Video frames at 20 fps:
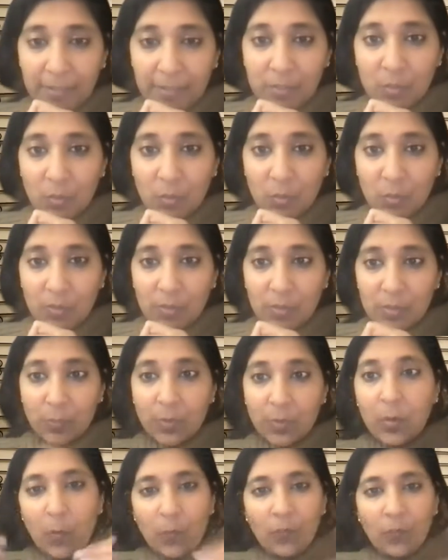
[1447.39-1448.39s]
So this
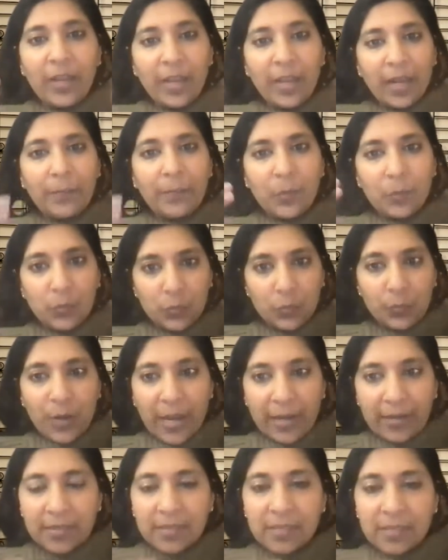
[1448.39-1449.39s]
will hopefully help you to
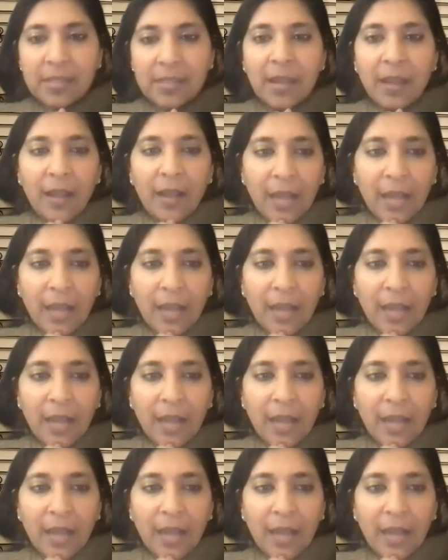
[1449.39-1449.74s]
practice.